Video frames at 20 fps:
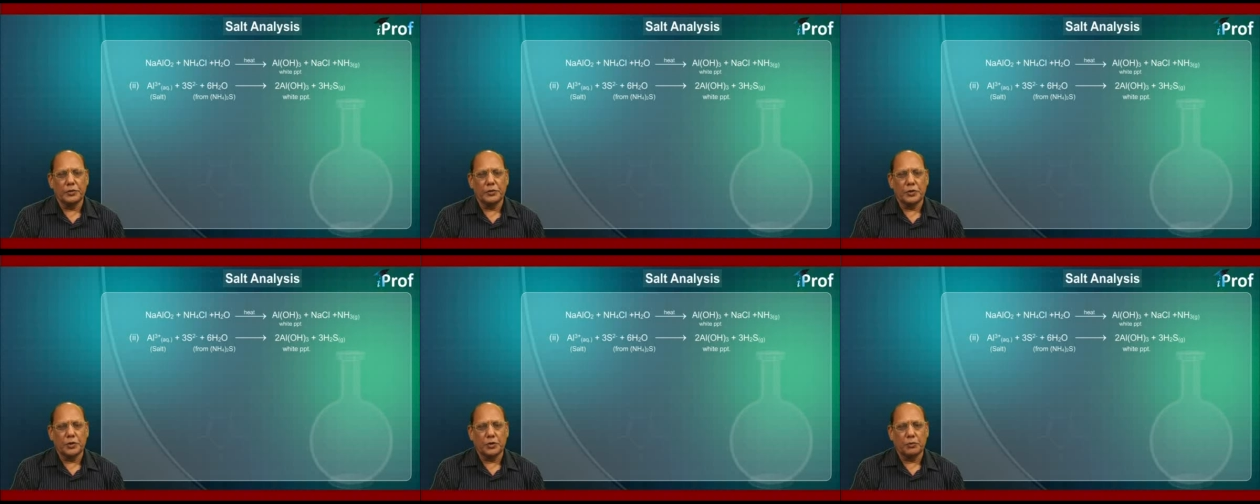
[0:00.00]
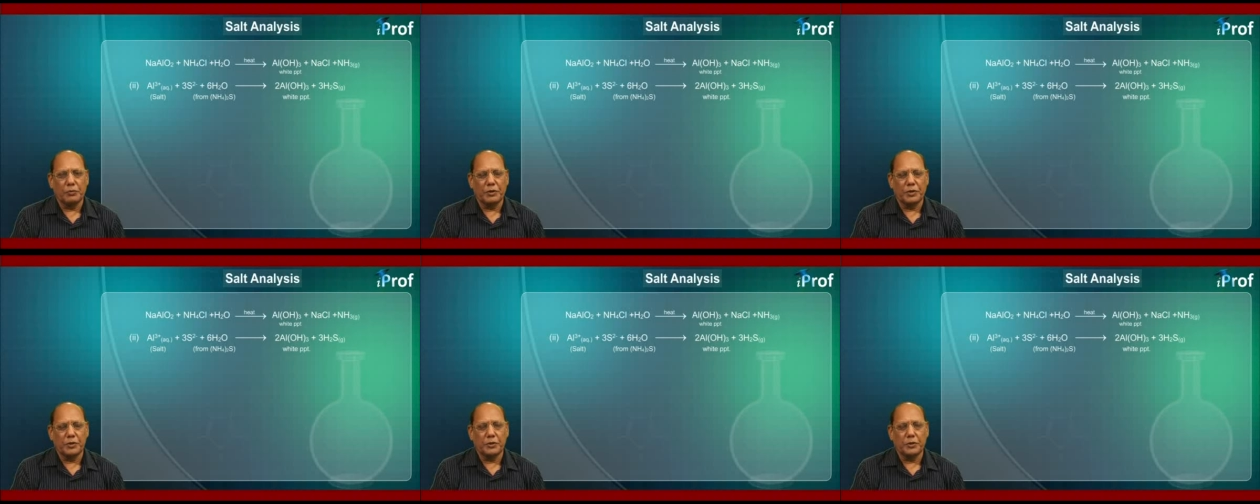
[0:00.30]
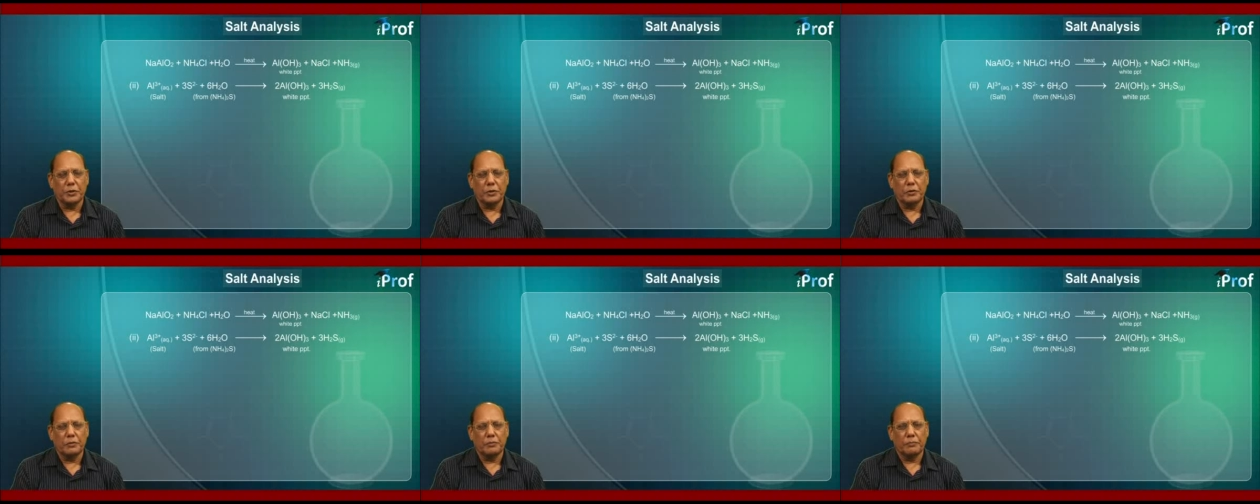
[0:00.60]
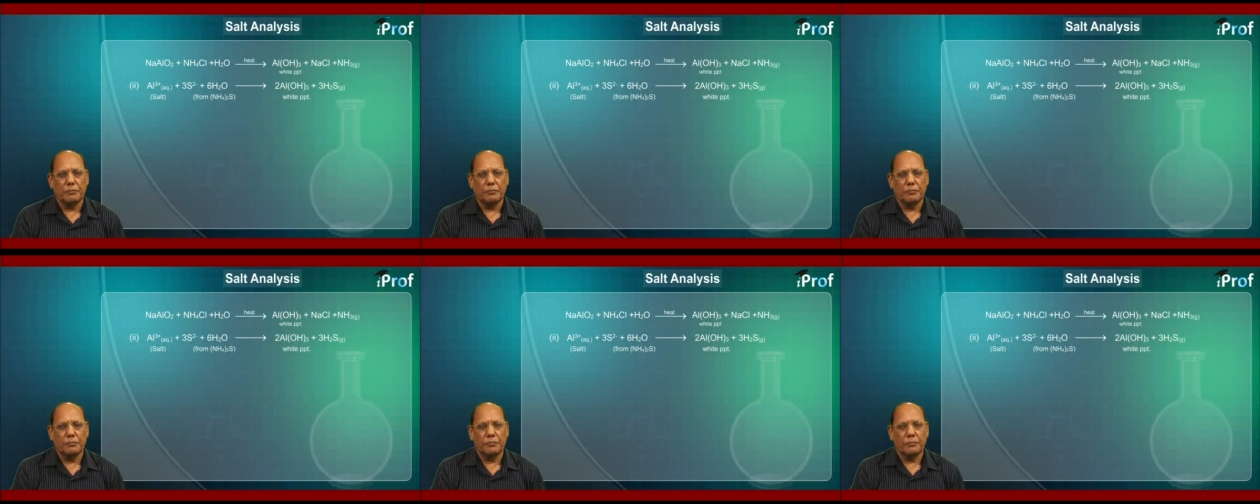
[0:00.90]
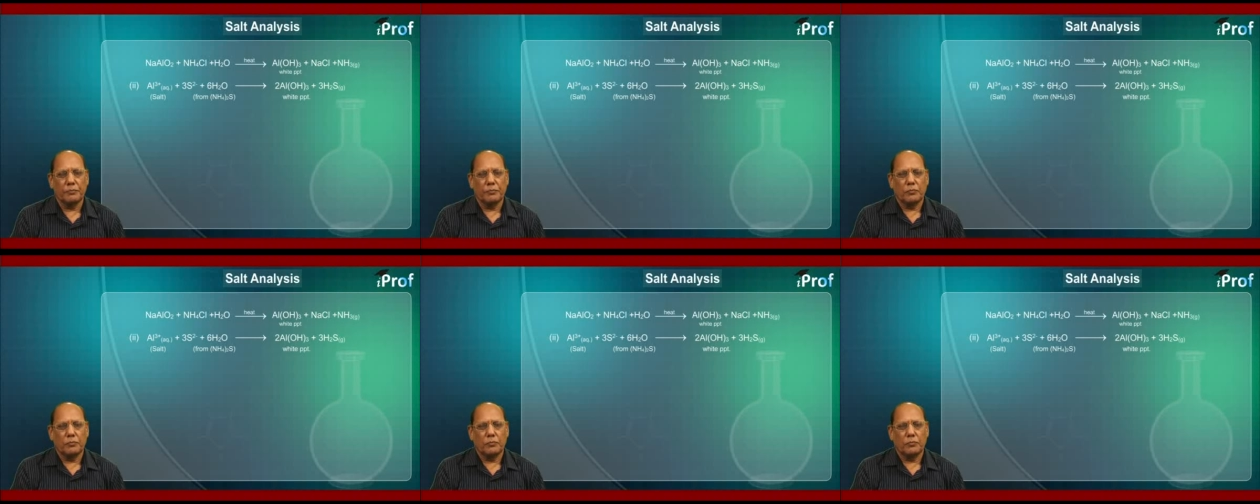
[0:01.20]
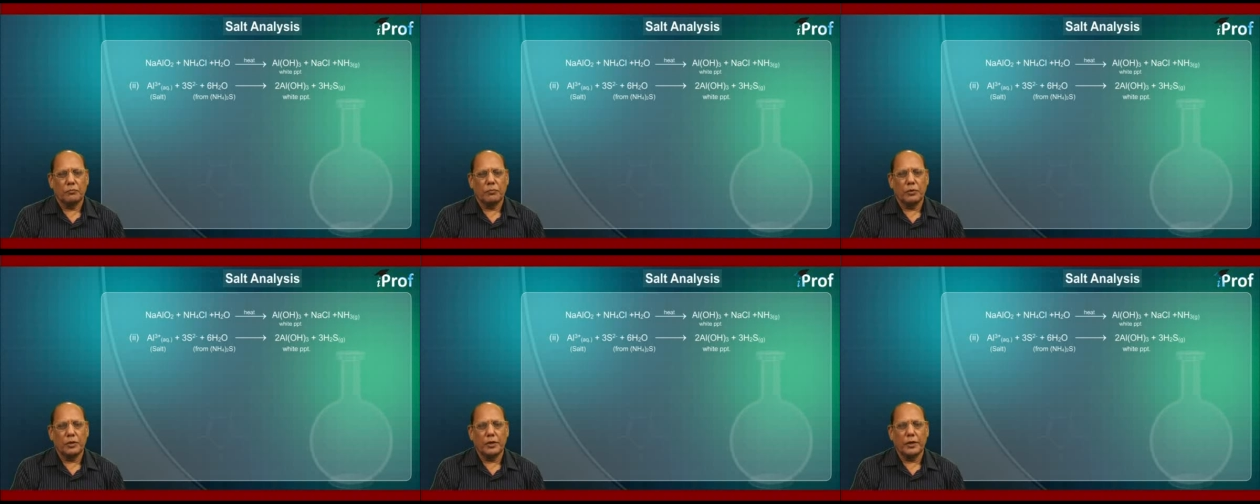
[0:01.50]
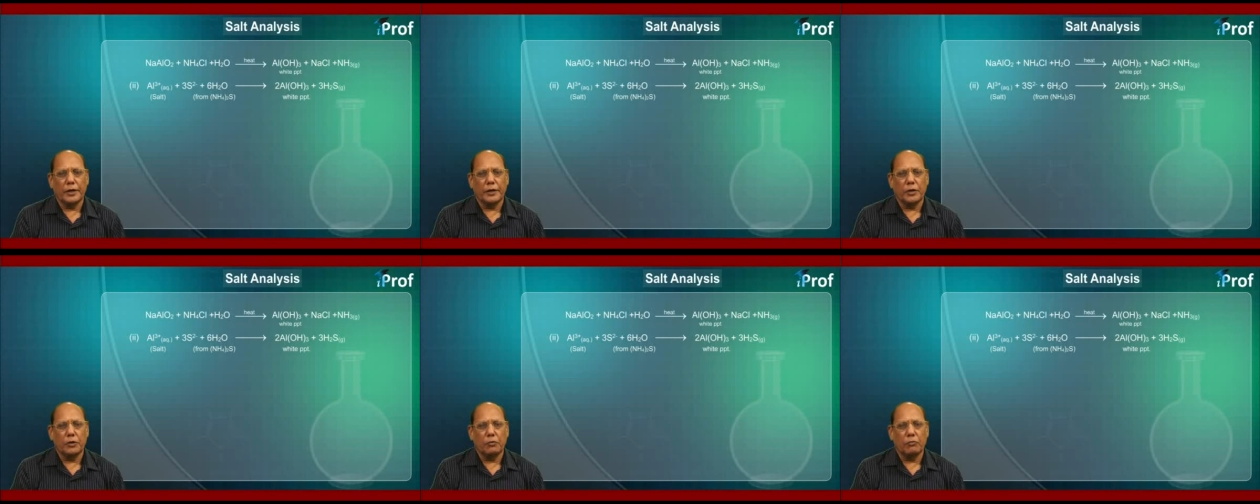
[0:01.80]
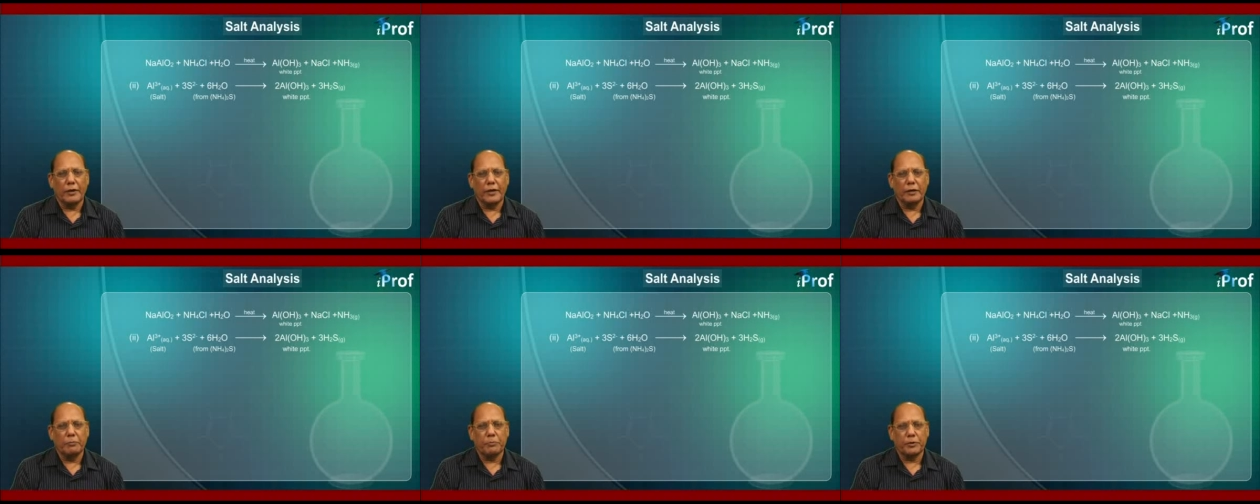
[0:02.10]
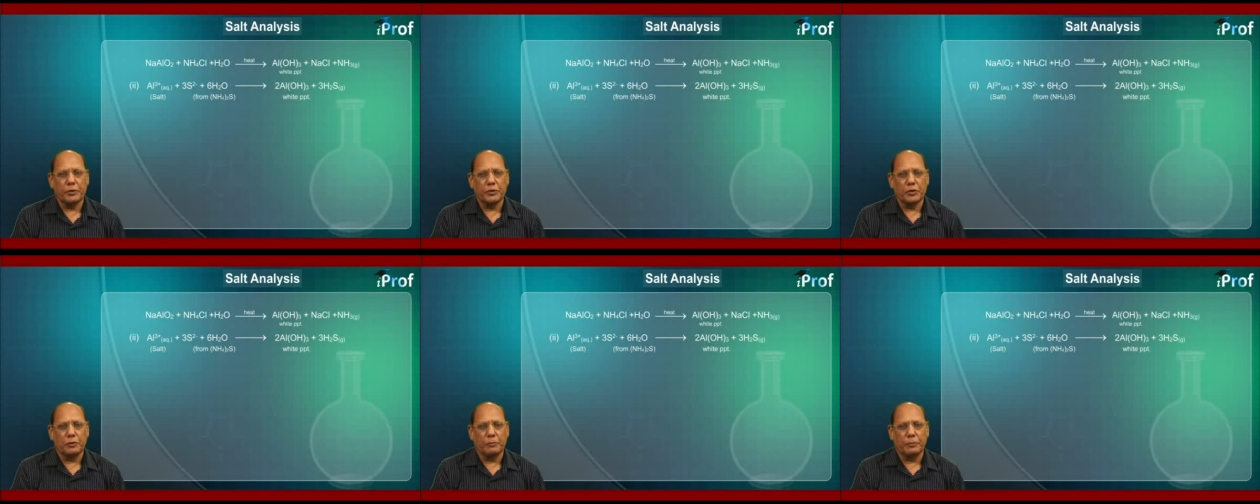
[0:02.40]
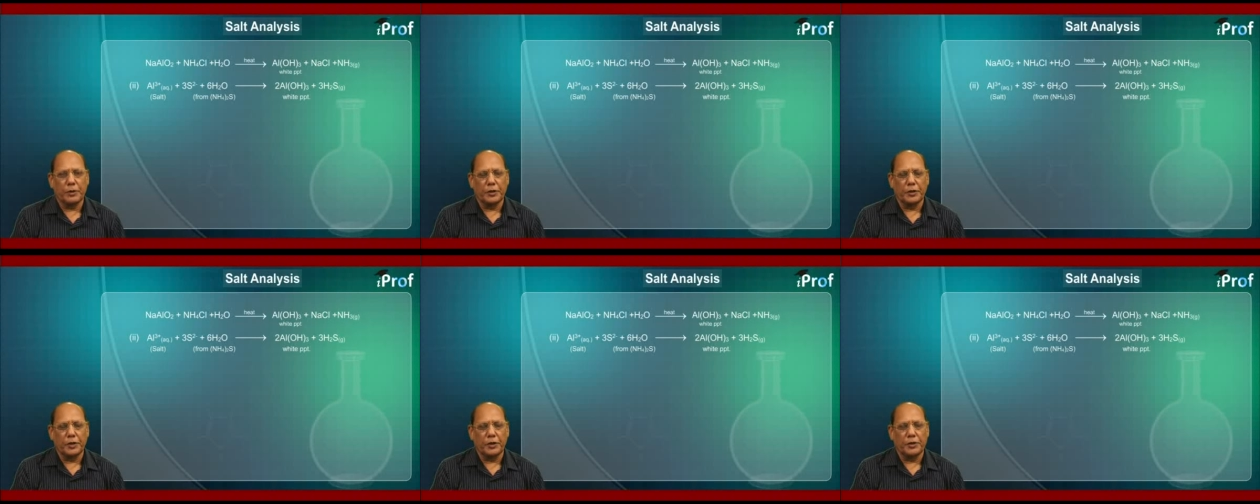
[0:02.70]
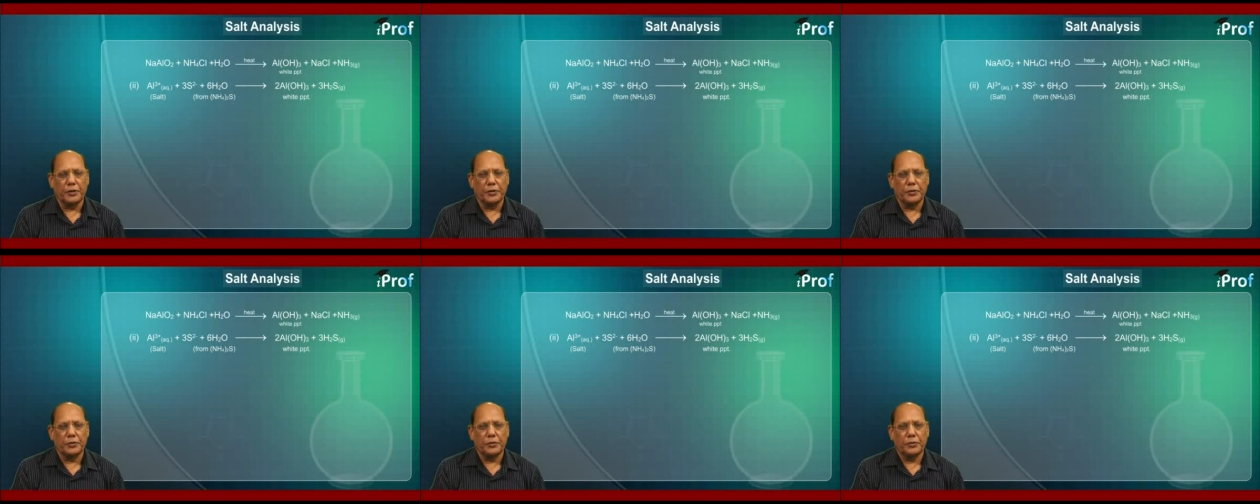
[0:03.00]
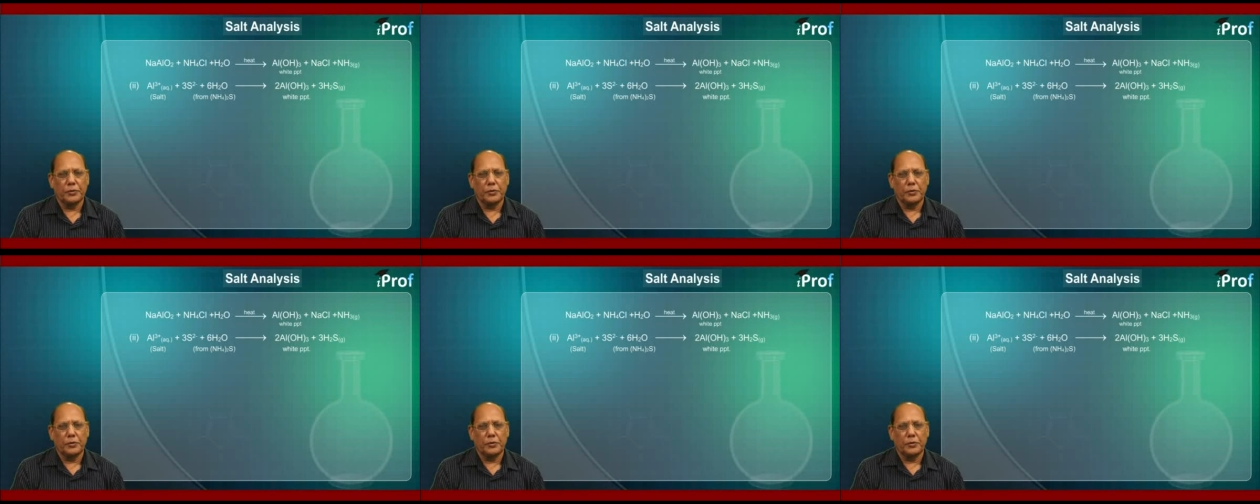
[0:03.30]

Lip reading: this equation, we get a white precipitate